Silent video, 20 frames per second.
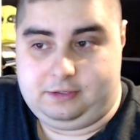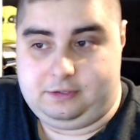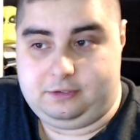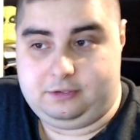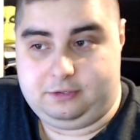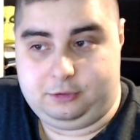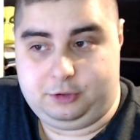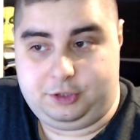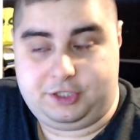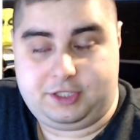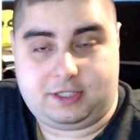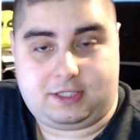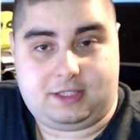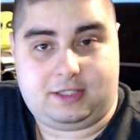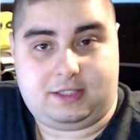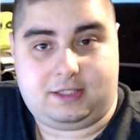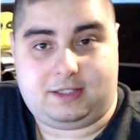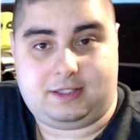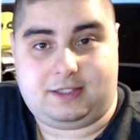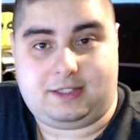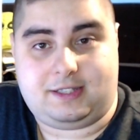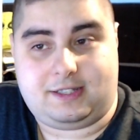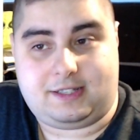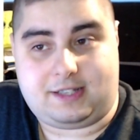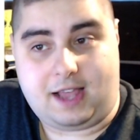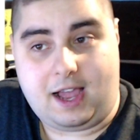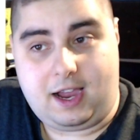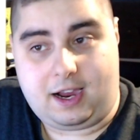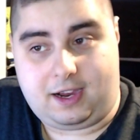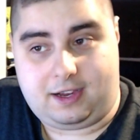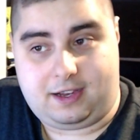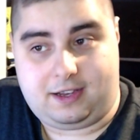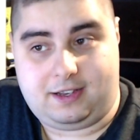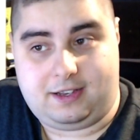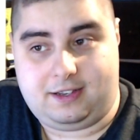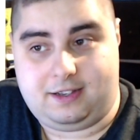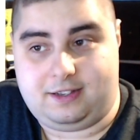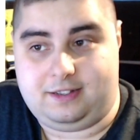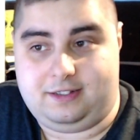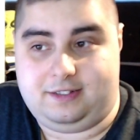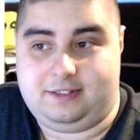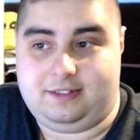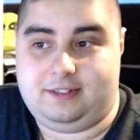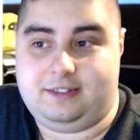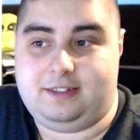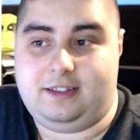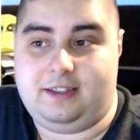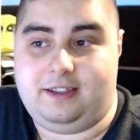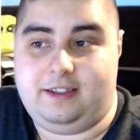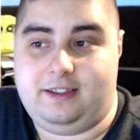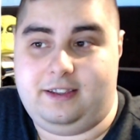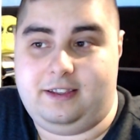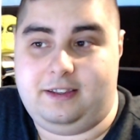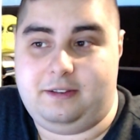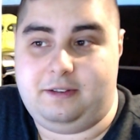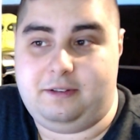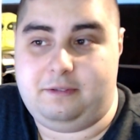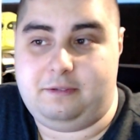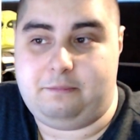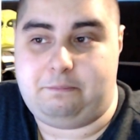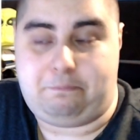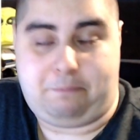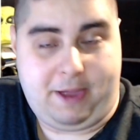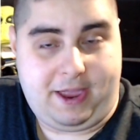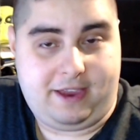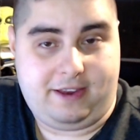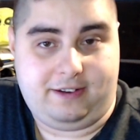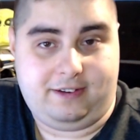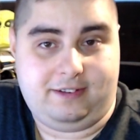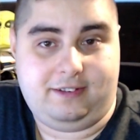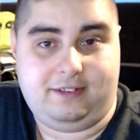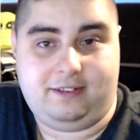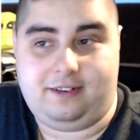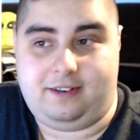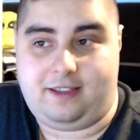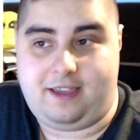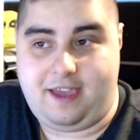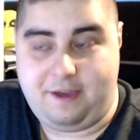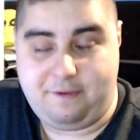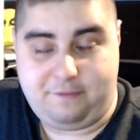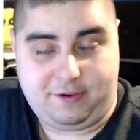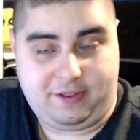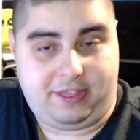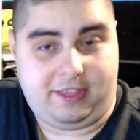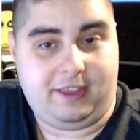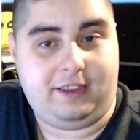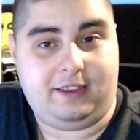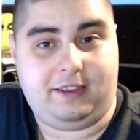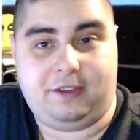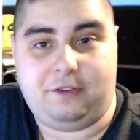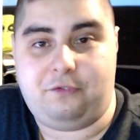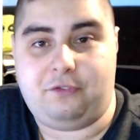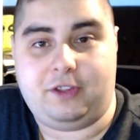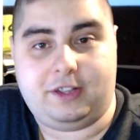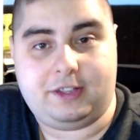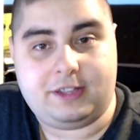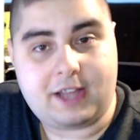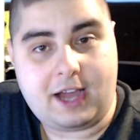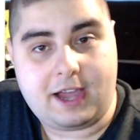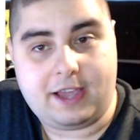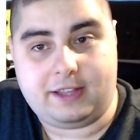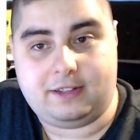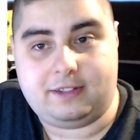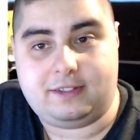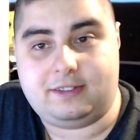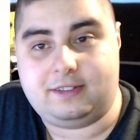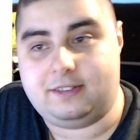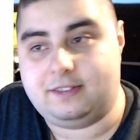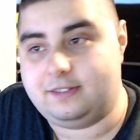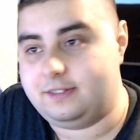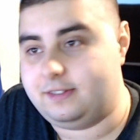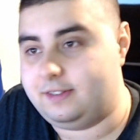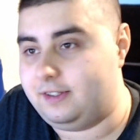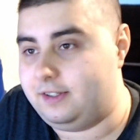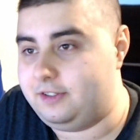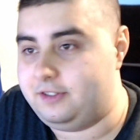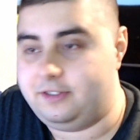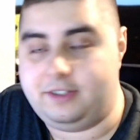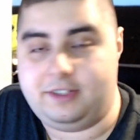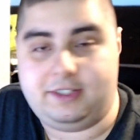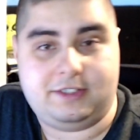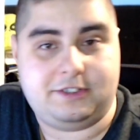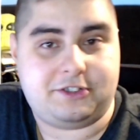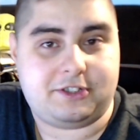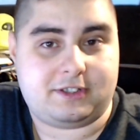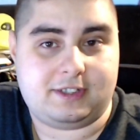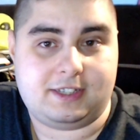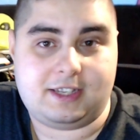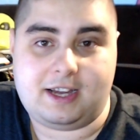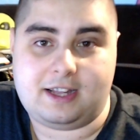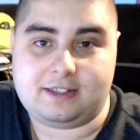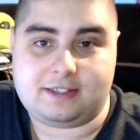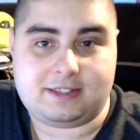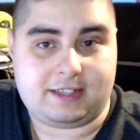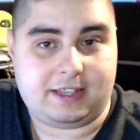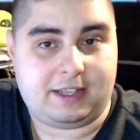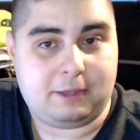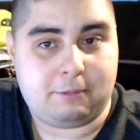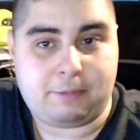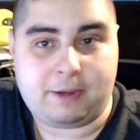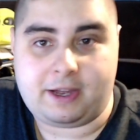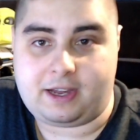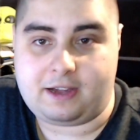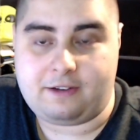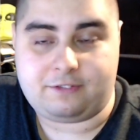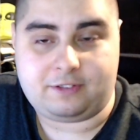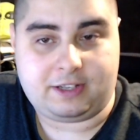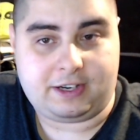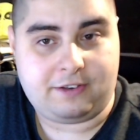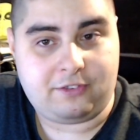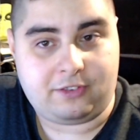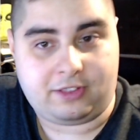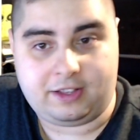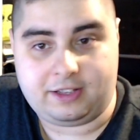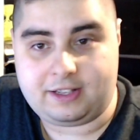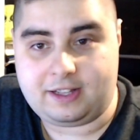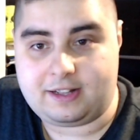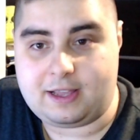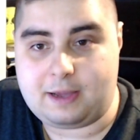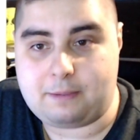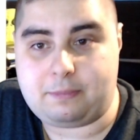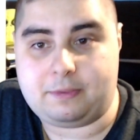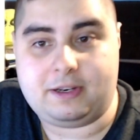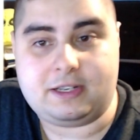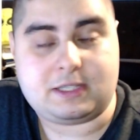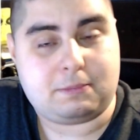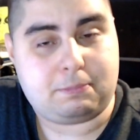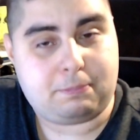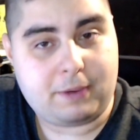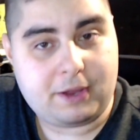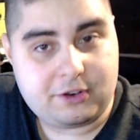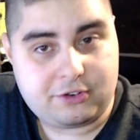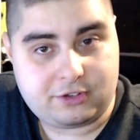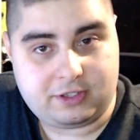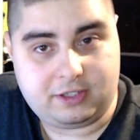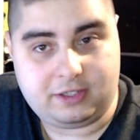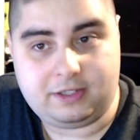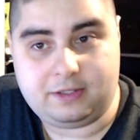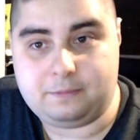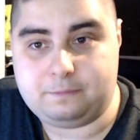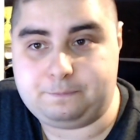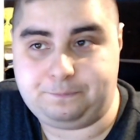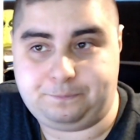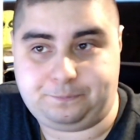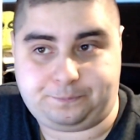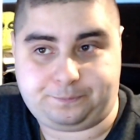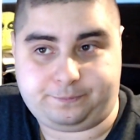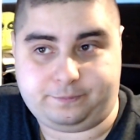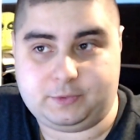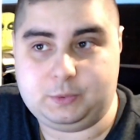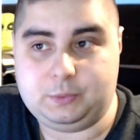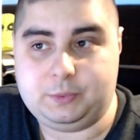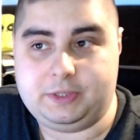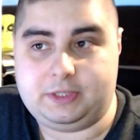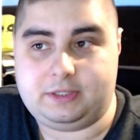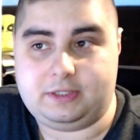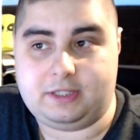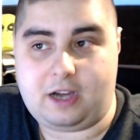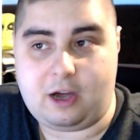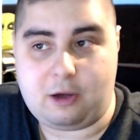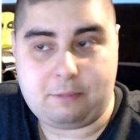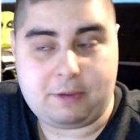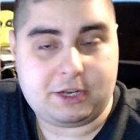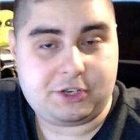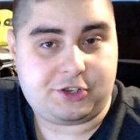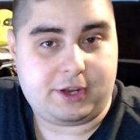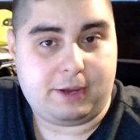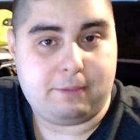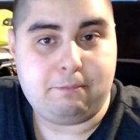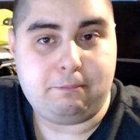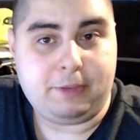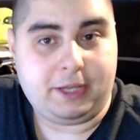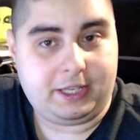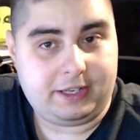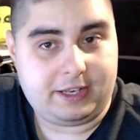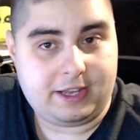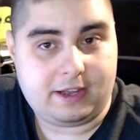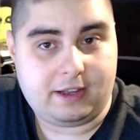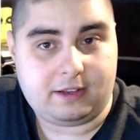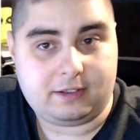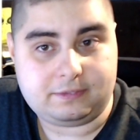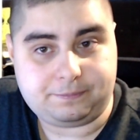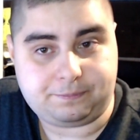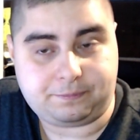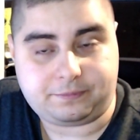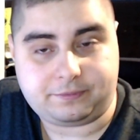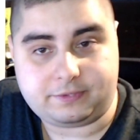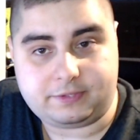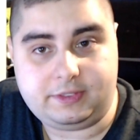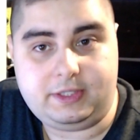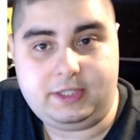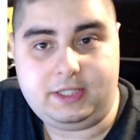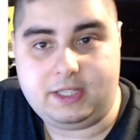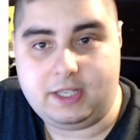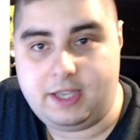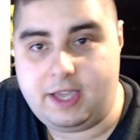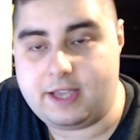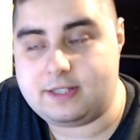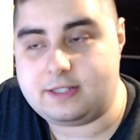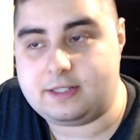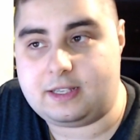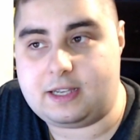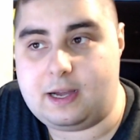Would just suck, pain, everything if he died and he just got sent back after everything that happened, especially with how much Emilia has